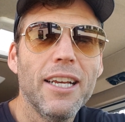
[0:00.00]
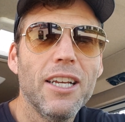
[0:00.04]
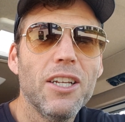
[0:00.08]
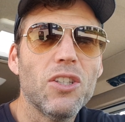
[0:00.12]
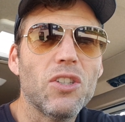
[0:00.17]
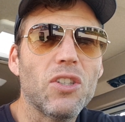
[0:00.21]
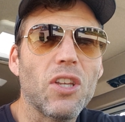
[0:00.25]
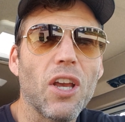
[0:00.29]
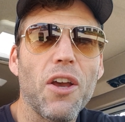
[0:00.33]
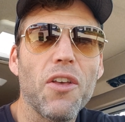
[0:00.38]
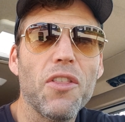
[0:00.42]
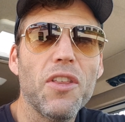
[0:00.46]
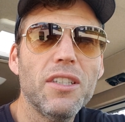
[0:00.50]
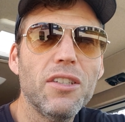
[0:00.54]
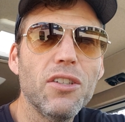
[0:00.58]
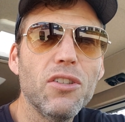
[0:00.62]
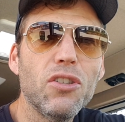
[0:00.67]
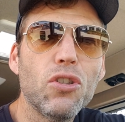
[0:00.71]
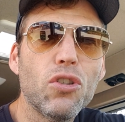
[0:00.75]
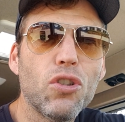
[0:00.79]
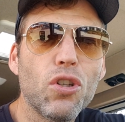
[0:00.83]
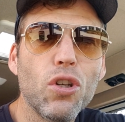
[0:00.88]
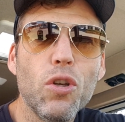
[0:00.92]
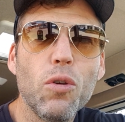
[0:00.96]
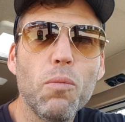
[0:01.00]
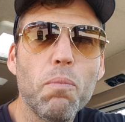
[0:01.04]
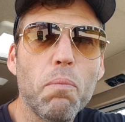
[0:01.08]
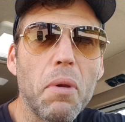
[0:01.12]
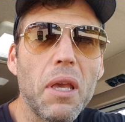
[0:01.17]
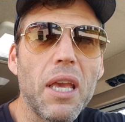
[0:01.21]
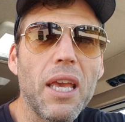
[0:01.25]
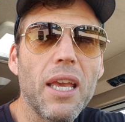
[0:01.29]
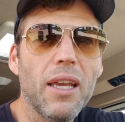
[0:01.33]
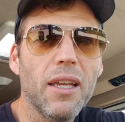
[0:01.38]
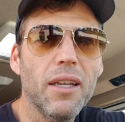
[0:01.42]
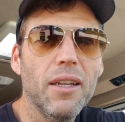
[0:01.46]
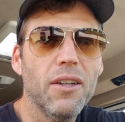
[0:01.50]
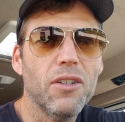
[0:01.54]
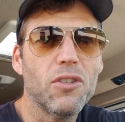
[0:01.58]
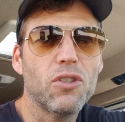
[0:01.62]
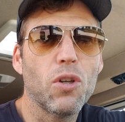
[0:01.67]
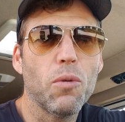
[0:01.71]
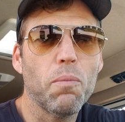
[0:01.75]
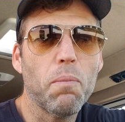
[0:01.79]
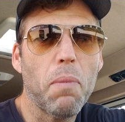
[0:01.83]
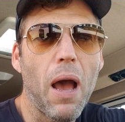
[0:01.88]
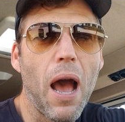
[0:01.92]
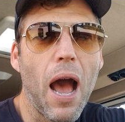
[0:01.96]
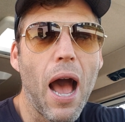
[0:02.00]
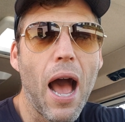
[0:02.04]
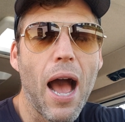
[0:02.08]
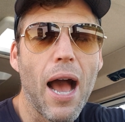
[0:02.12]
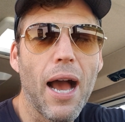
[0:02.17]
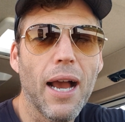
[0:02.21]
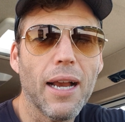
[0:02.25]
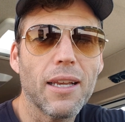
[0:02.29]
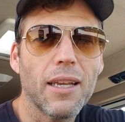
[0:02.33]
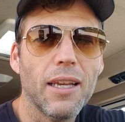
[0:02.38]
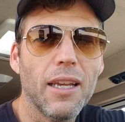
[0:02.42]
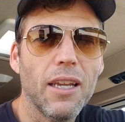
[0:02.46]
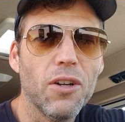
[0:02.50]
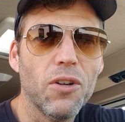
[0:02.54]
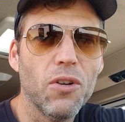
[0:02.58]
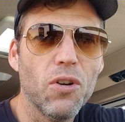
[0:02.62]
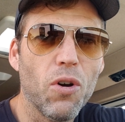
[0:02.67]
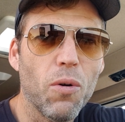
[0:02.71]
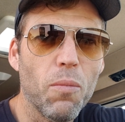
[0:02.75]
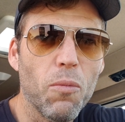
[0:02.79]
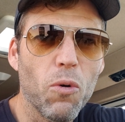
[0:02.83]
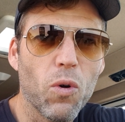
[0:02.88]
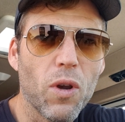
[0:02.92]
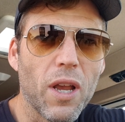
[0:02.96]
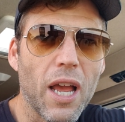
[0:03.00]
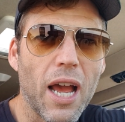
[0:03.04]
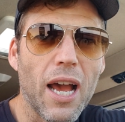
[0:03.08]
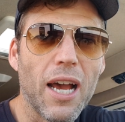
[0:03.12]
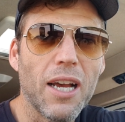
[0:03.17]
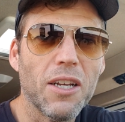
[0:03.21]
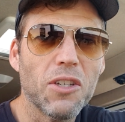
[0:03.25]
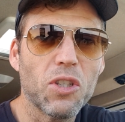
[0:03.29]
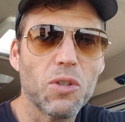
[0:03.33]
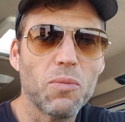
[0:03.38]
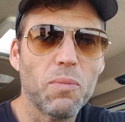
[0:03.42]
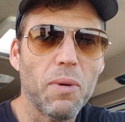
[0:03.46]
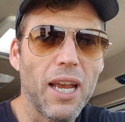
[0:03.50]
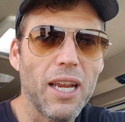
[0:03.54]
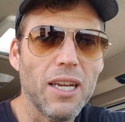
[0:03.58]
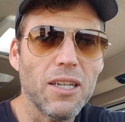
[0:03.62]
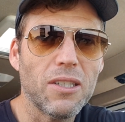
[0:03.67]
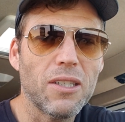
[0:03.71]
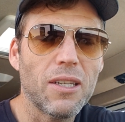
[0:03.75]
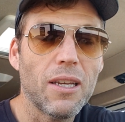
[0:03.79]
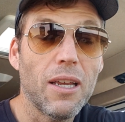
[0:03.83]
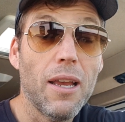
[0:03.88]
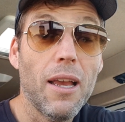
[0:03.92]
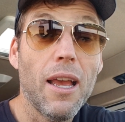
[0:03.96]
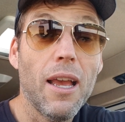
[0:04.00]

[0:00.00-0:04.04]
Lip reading: So this is too big to park in a normal car space.